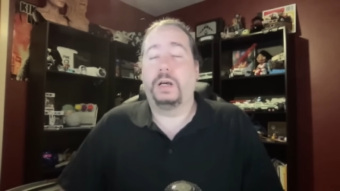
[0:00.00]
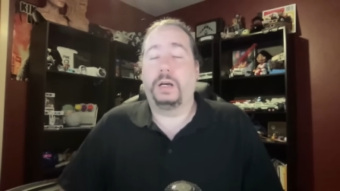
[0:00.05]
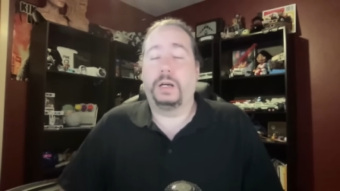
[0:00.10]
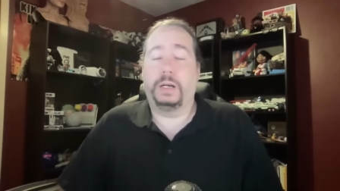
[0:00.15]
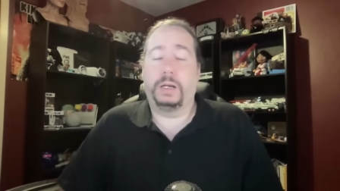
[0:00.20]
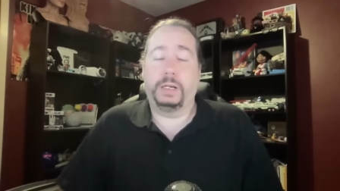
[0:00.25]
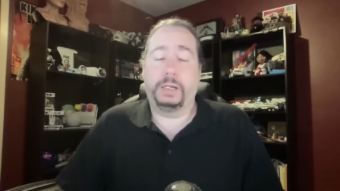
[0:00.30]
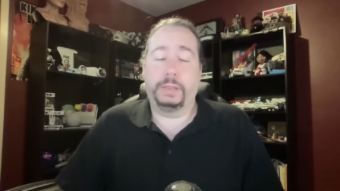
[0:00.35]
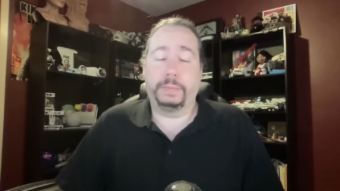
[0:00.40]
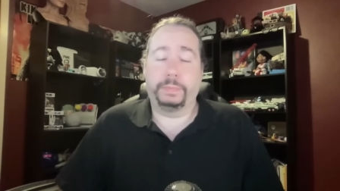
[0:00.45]

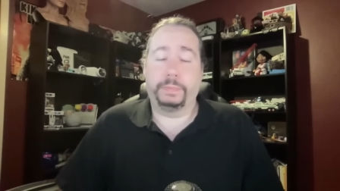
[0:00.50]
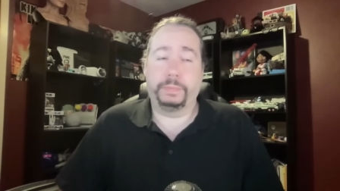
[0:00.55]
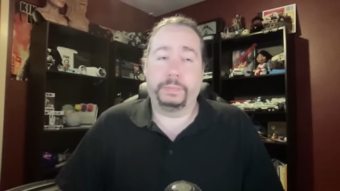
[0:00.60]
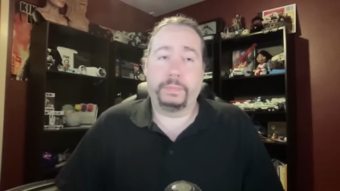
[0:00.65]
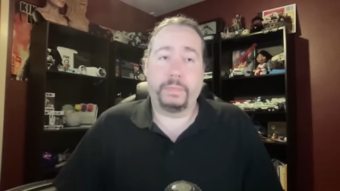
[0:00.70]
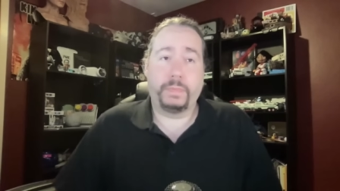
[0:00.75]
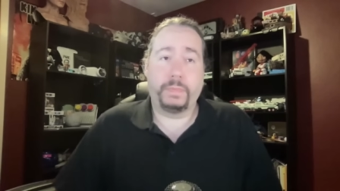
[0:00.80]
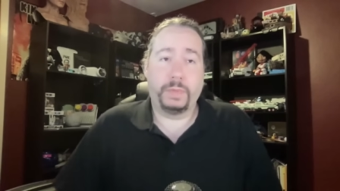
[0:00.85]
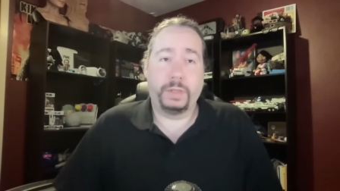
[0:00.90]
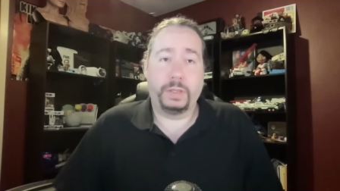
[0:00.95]
Um,
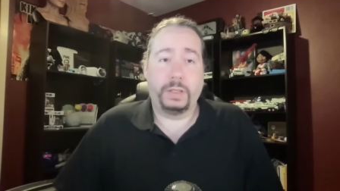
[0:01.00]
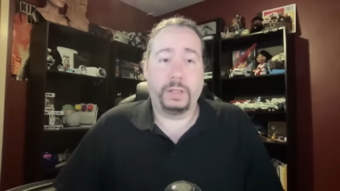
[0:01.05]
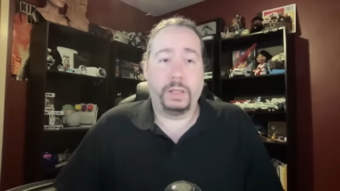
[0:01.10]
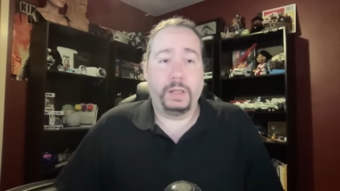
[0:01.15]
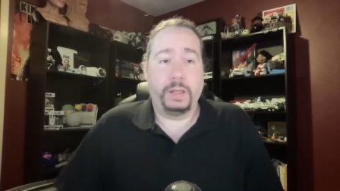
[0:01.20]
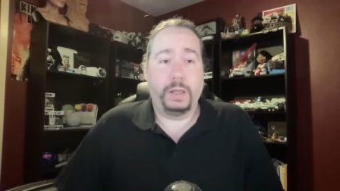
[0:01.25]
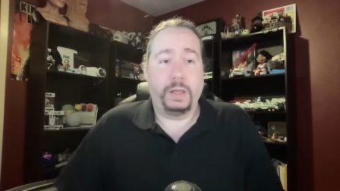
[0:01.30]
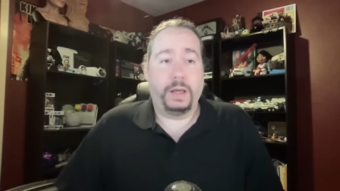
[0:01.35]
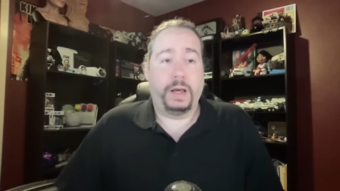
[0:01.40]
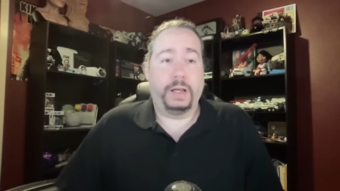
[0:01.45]

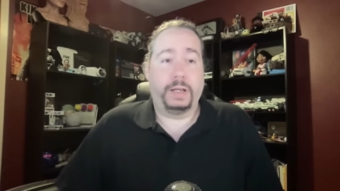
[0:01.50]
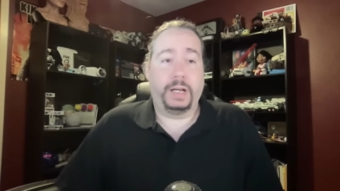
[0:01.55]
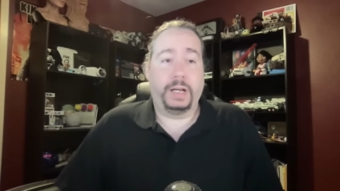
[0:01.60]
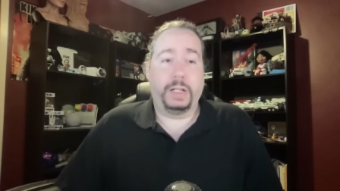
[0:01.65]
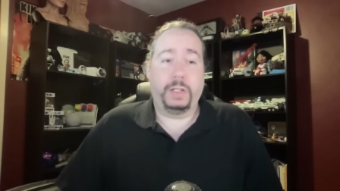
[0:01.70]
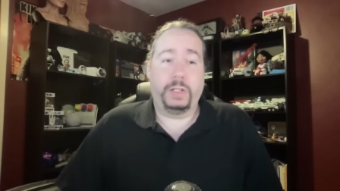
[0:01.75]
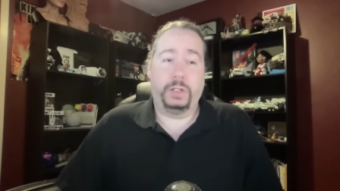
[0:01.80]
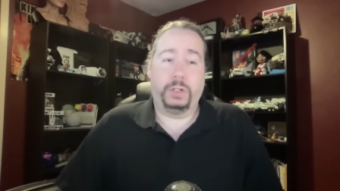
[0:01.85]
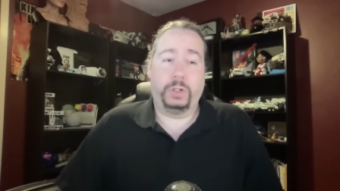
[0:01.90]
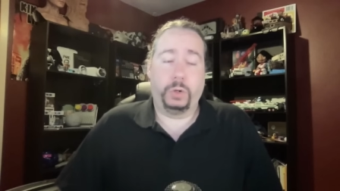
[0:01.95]
I
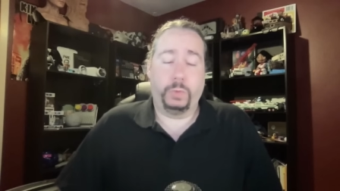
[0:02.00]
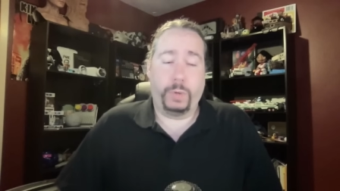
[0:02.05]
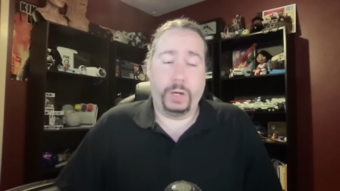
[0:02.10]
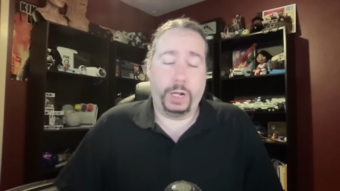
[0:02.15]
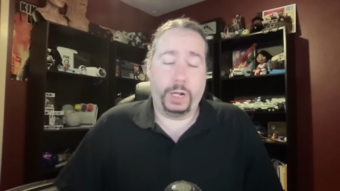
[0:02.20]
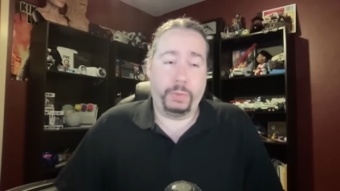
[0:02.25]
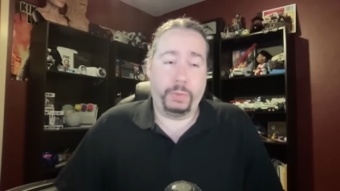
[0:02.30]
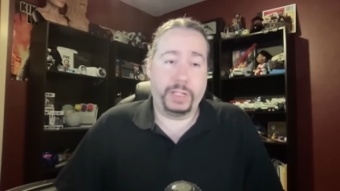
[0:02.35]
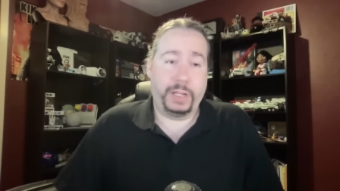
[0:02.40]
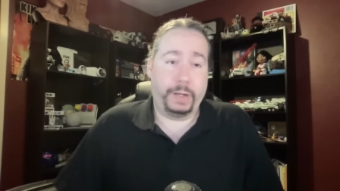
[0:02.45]
got the alert
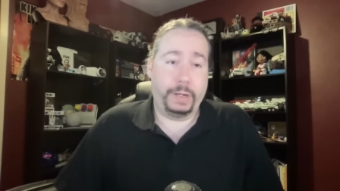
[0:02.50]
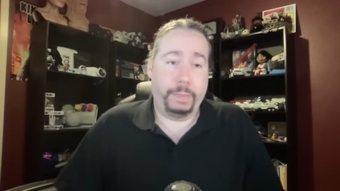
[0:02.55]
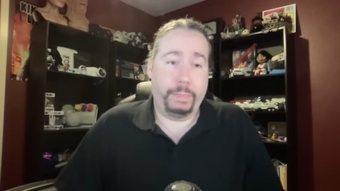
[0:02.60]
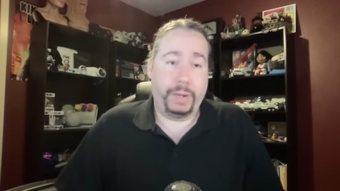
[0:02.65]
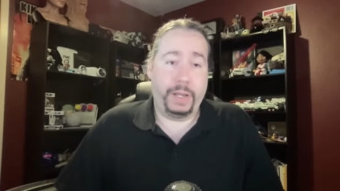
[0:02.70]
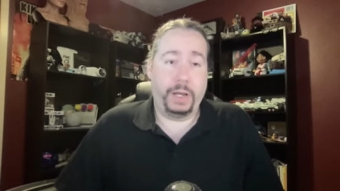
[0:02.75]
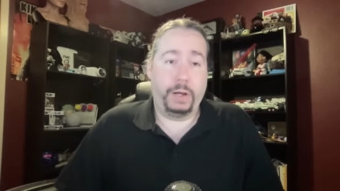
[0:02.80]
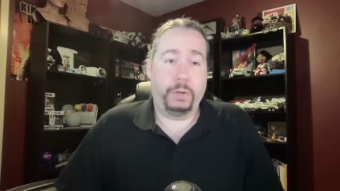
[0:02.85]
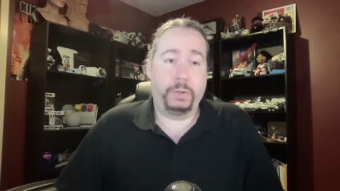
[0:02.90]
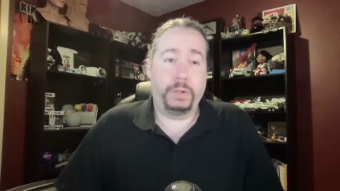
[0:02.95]
while I was out and
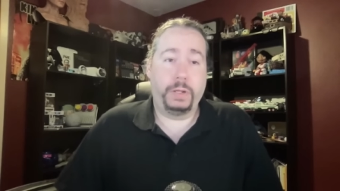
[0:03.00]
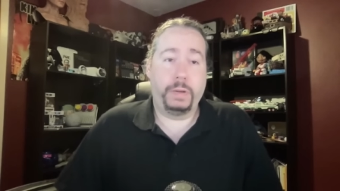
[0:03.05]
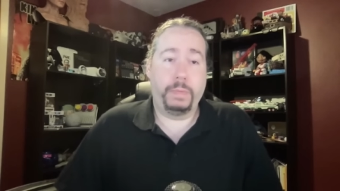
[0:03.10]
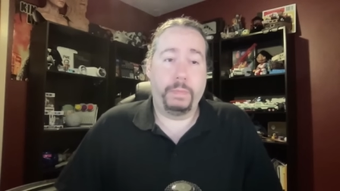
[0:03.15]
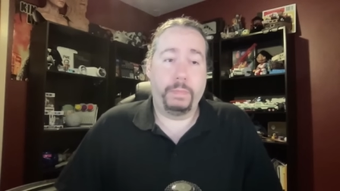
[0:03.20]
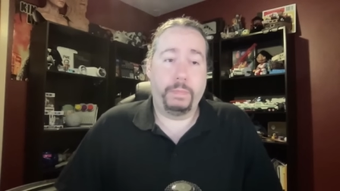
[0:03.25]
about,